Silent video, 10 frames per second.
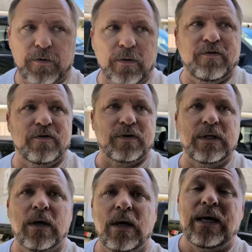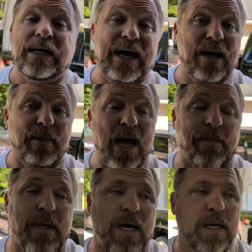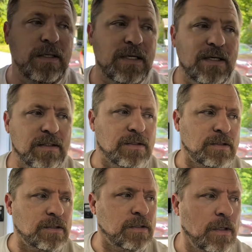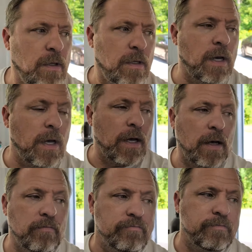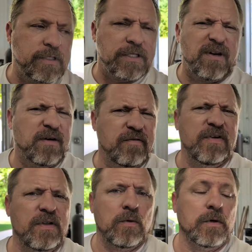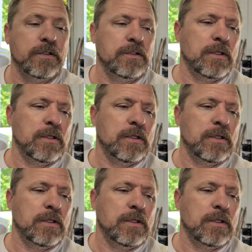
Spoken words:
350 he had back behind his 650 horse